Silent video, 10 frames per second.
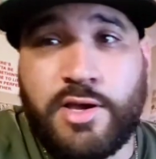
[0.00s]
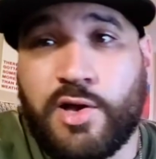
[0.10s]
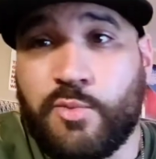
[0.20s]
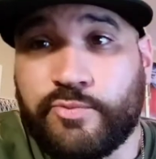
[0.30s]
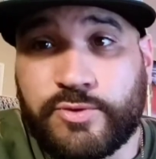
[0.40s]

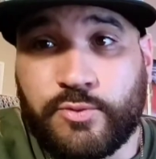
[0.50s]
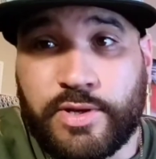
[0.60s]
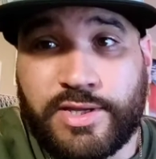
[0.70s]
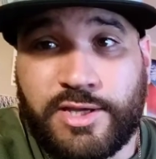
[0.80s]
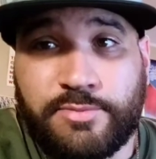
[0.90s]
I do
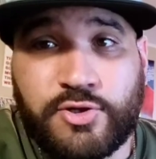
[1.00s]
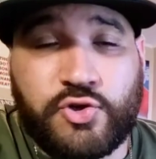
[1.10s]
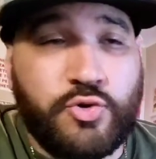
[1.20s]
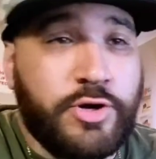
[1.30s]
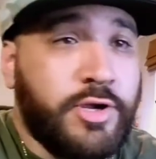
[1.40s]
want to keep it
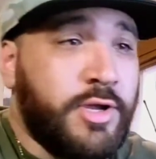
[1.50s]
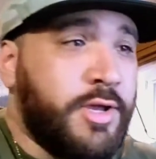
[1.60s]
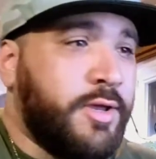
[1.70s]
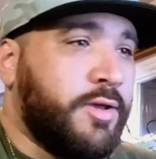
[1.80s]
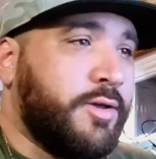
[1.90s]
short
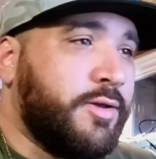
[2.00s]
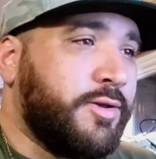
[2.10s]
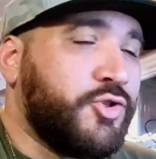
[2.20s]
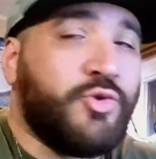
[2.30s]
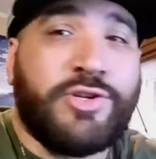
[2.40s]

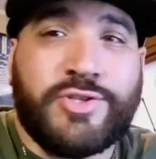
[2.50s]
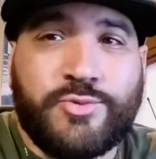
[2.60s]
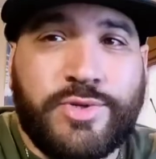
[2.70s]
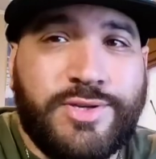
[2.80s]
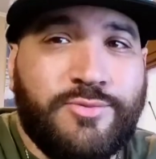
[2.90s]
and
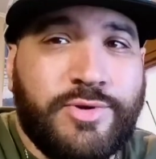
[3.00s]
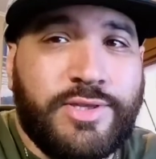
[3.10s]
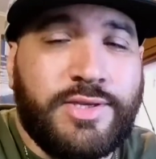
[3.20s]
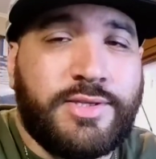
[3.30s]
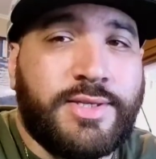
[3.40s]
sweet with
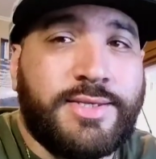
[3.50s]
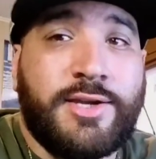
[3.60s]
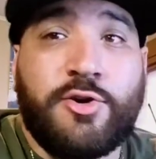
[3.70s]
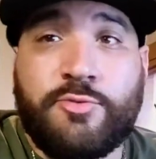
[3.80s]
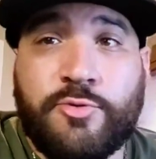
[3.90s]
these
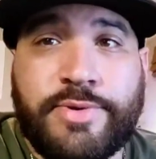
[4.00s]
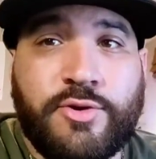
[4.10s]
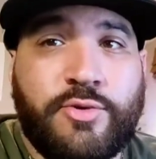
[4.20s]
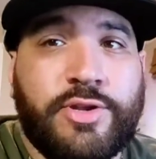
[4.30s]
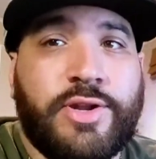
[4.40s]
terrible
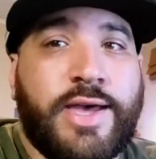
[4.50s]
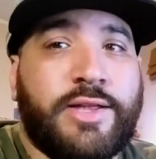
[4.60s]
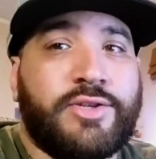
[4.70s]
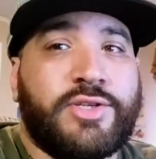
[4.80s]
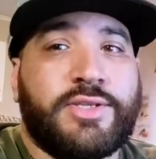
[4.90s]
Bitcoin
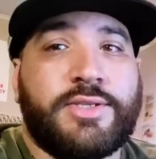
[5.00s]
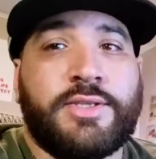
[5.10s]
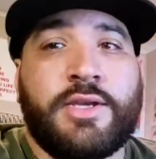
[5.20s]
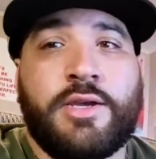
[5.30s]
analogies.